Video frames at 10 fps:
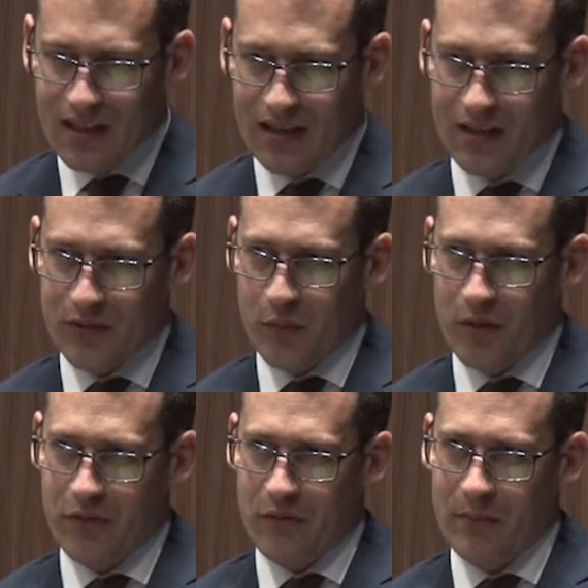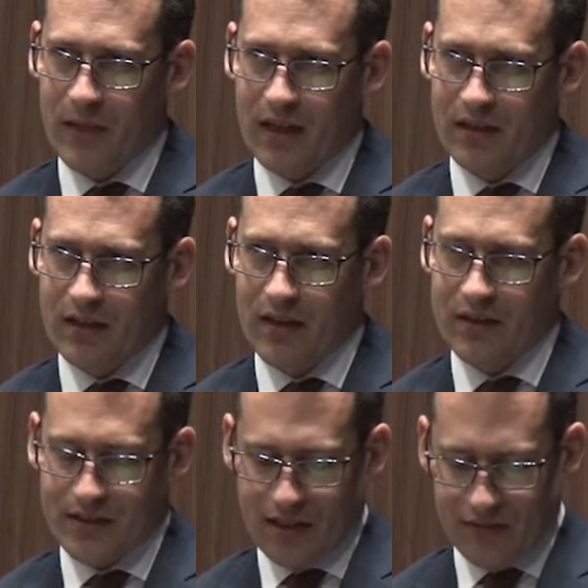And I think it's worth reminding
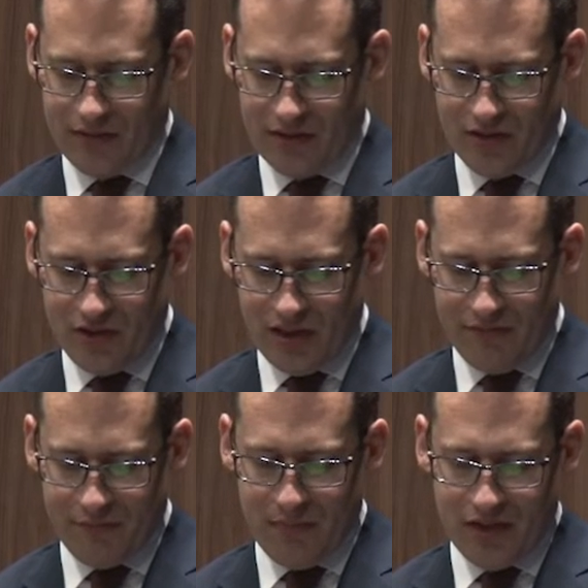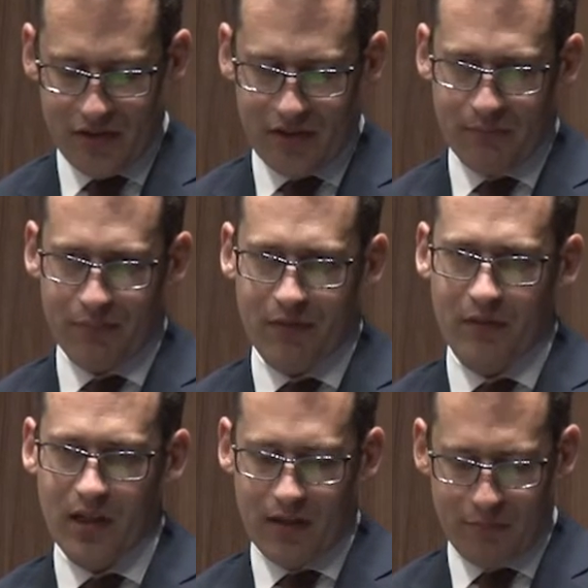ourselves that the chief metric of,
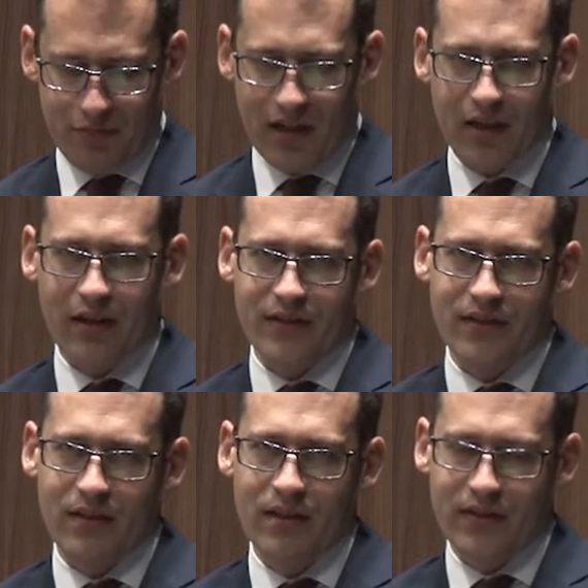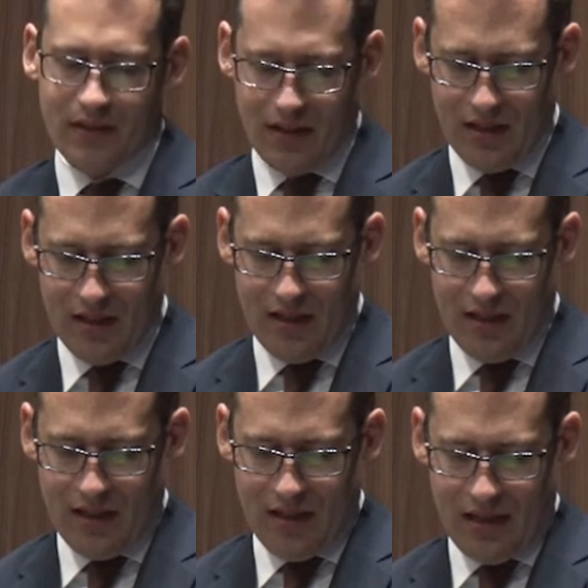pro of progress in this
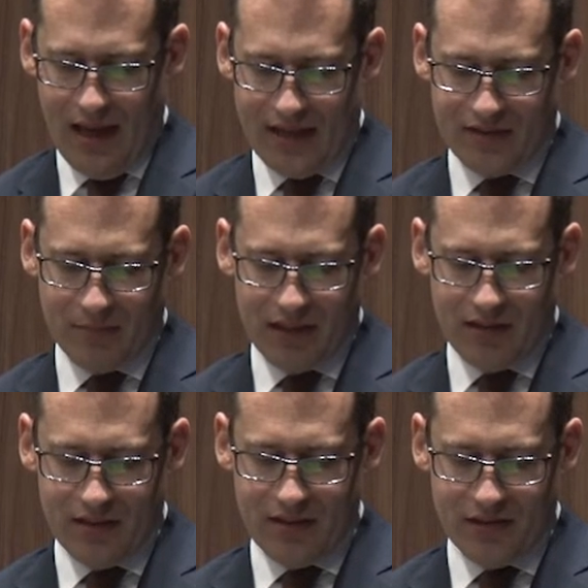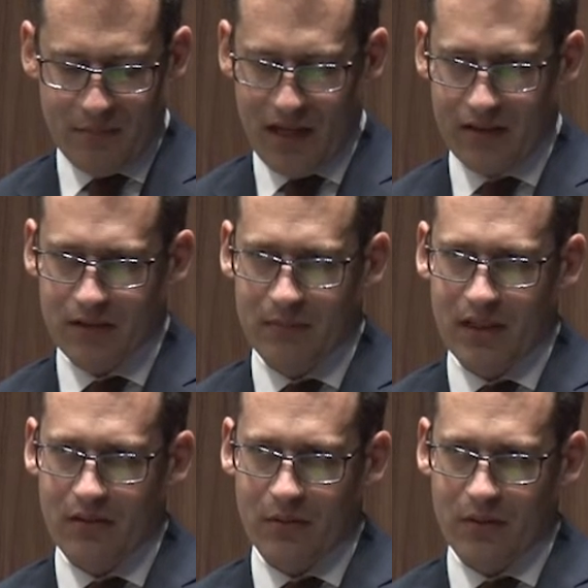has to be the
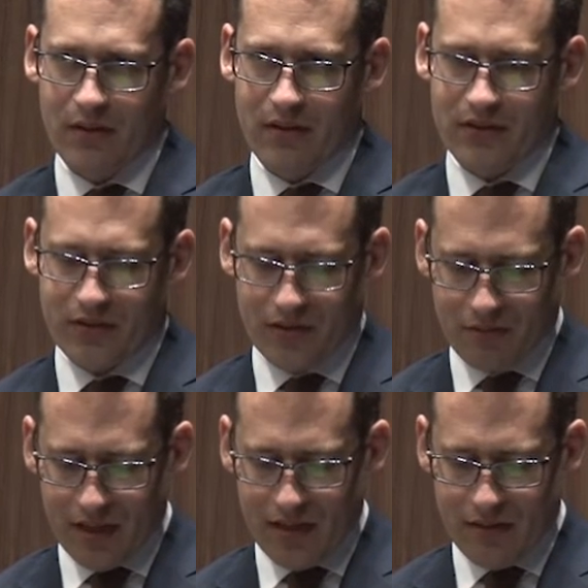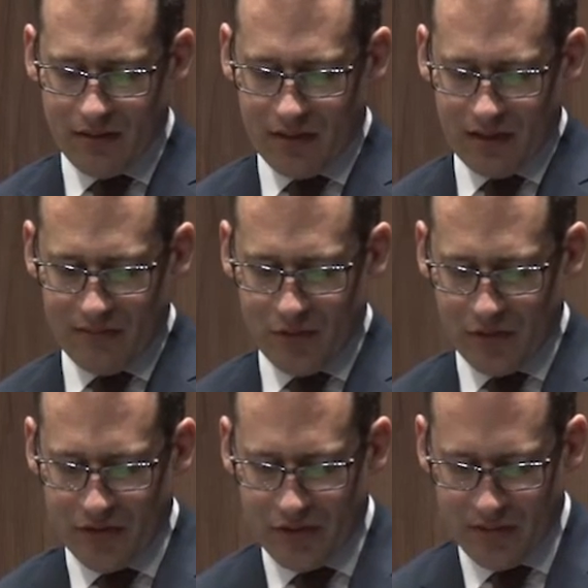dismantlement or the surrendering of
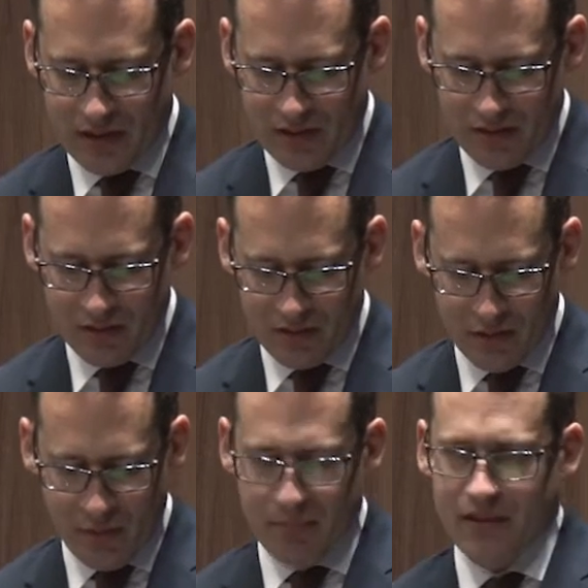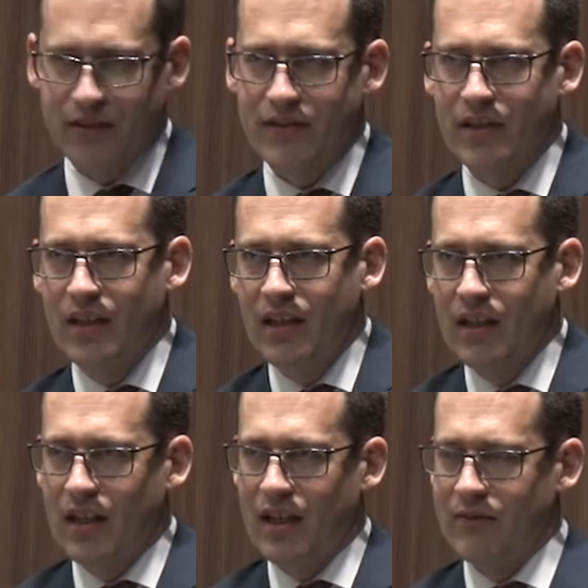North Korean nuclear weapons.
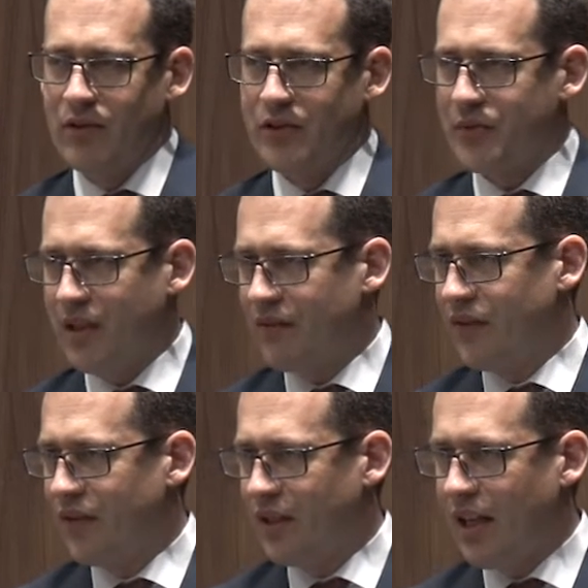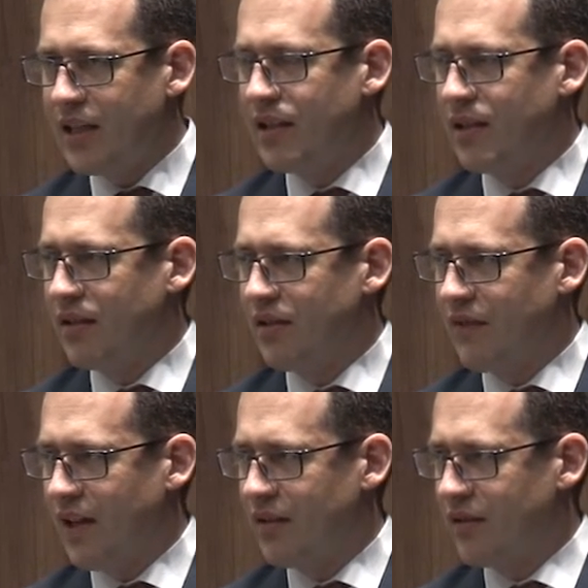And of course, we haven't seen any hint
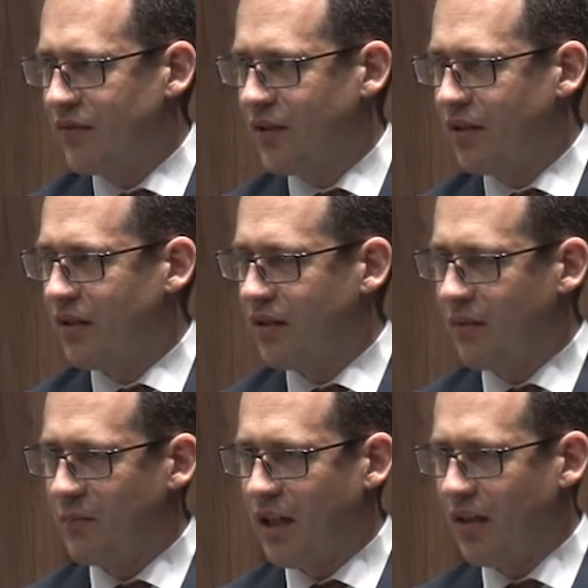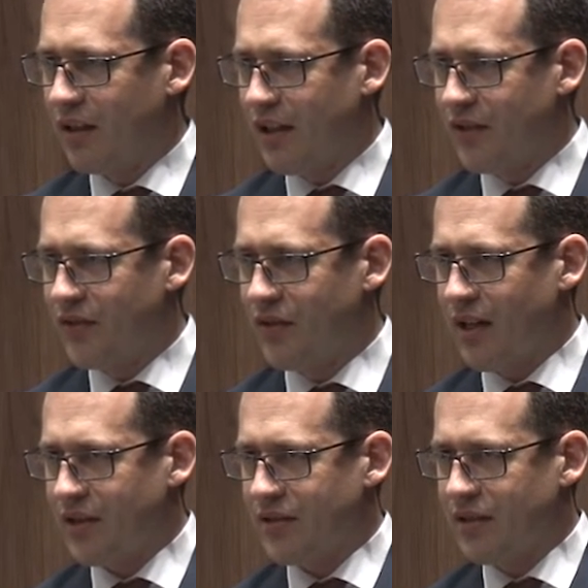of that thus far, and by all accounts,
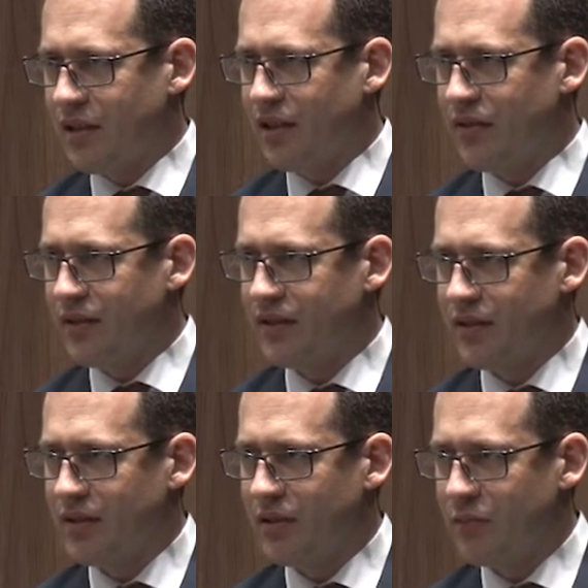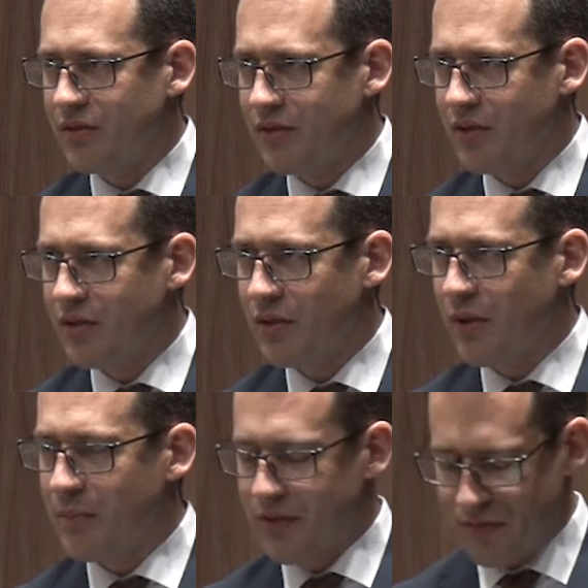they're actually increasing the number of nuclear
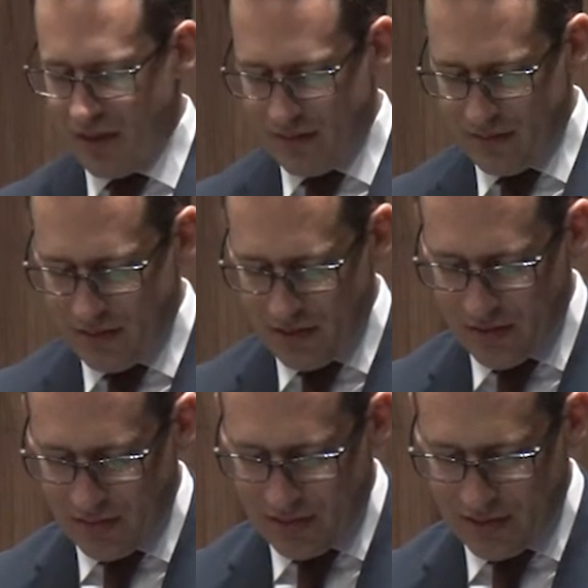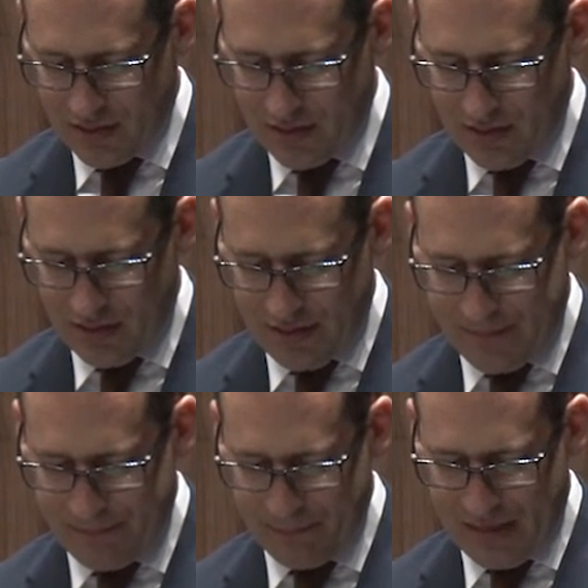weapons rather than decreasing it.
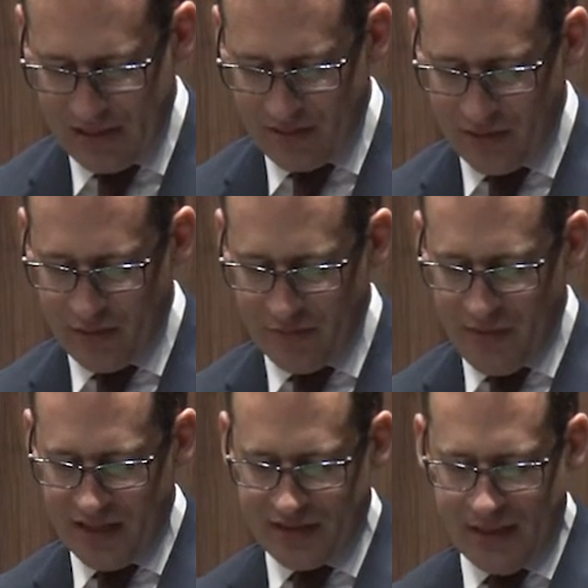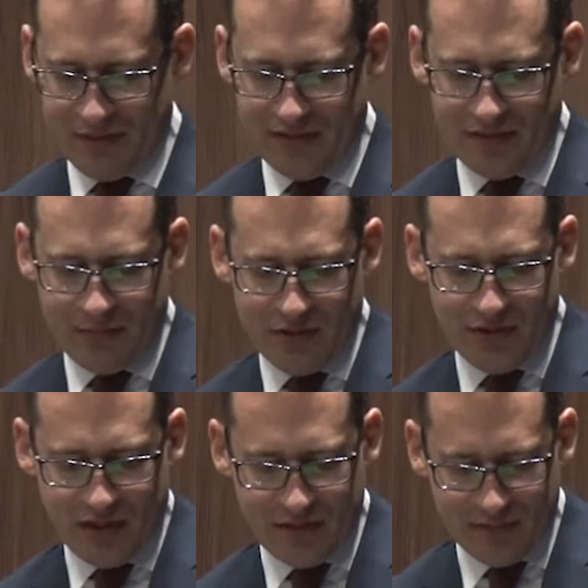Um, and so if my skepticism
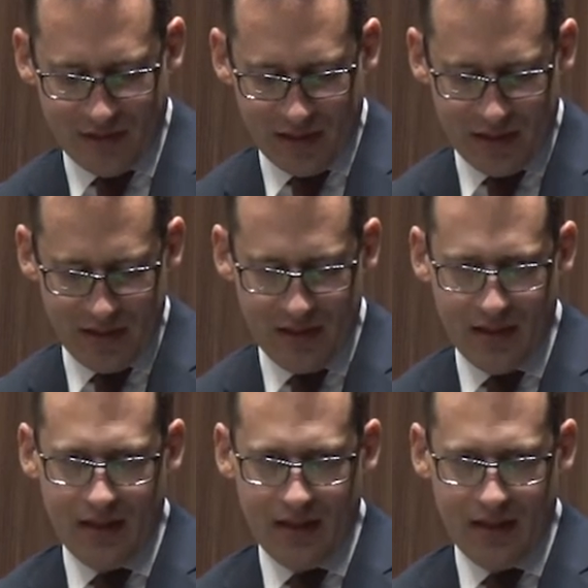is justified,